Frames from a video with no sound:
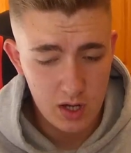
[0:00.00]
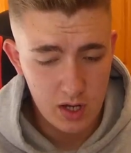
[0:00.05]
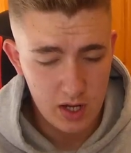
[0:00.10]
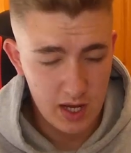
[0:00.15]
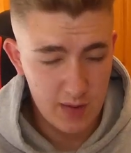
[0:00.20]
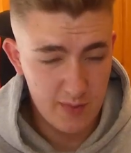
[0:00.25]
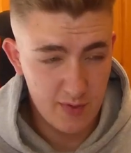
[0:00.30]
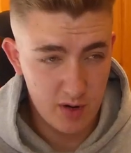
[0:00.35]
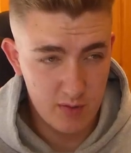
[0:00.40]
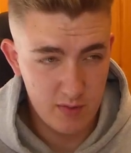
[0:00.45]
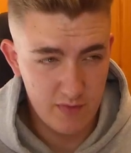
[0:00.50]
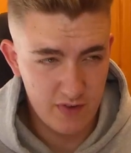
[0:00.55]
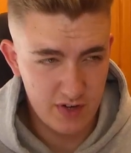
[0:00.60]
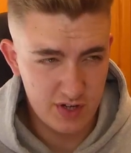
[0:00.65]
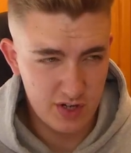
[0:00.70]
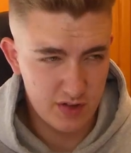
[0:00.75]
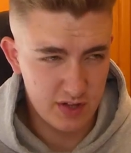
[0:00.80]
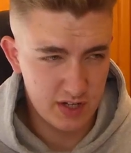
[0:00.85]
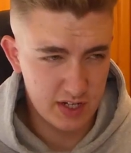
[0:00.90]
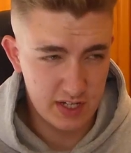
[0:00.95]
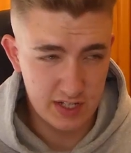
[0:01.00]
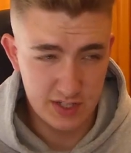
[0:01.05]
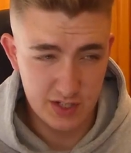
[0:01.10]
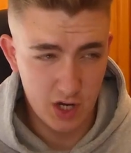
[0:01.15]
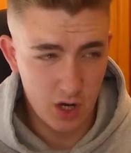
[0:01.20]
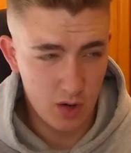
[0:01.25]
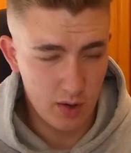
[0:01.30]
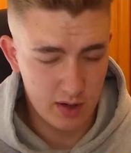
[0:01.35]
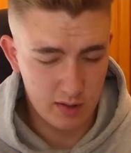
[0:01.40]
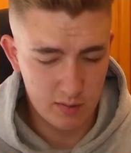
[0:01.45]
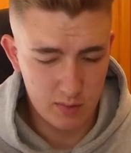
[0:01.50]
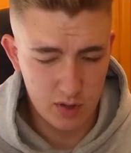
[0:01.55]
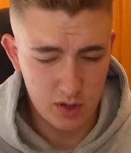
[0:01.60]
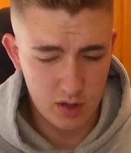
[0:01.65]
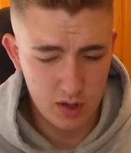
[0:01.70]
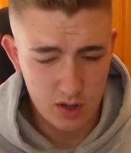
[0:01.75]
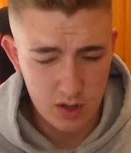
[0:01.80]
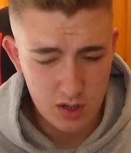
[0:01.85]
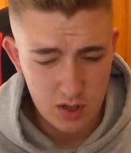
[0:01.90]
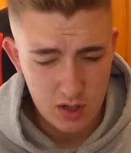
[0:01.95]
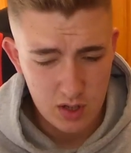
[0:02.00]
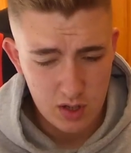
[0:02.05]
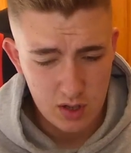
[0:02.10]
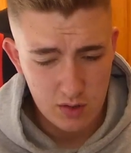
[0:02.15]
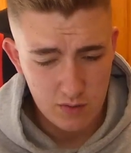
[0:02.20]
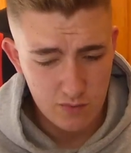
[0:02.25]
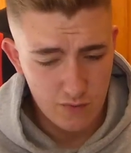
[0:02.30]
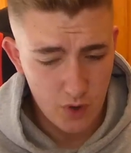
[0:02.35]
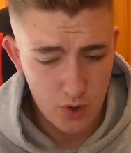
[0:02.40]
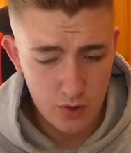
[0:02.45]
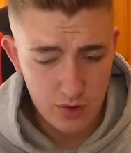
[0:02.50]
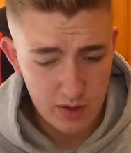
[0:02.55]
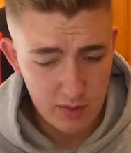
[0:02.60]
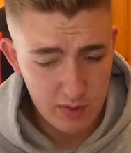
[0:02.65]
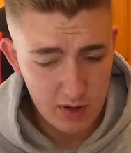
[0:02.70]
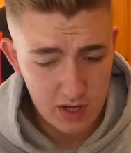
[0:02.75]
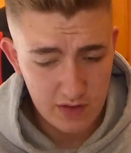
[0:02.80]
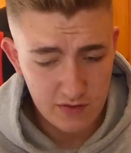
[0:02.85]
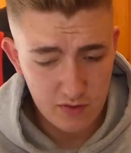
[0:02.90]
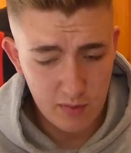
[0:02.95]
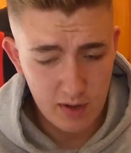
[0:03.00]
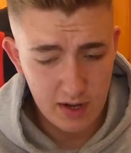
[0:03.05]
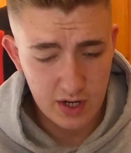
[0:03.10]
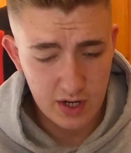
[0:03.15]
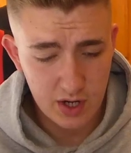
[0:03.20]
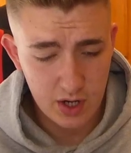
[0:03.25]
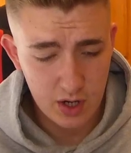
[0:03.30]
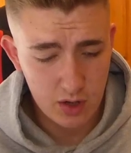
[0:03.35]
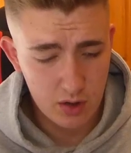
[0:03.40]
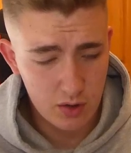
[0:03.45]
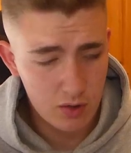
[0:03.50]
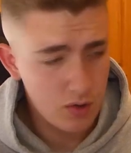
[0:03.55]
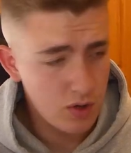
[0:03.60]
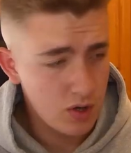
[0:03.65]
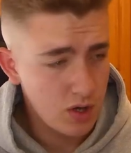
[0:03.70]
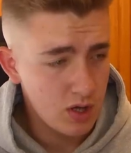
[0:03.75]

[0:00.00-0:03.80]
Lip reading: Ibrahimovic, I think, is going, but Rooney plays for U.